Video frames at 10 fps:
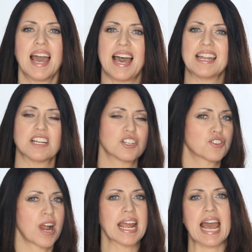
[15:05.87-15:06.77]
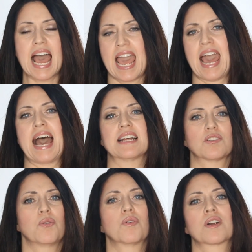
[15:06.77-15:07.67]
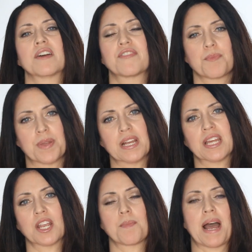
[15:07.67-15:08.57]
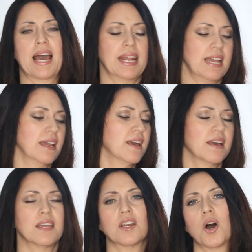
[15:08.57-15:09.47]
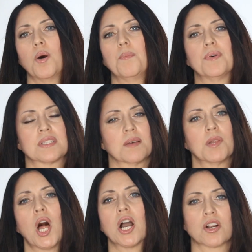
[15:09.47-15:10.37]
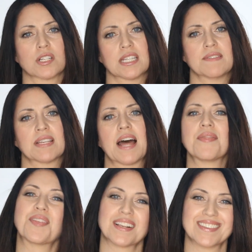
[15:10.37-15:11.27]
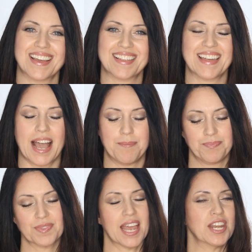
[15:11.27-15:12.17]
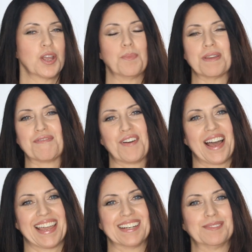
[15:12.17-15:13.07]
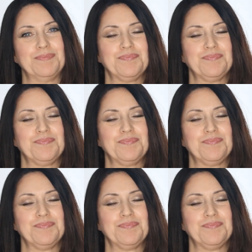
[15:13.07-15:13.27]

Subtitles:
and try a hat, or if you're peeling your body, you know, put some longer sleeves on, things like that, and you'll be fine.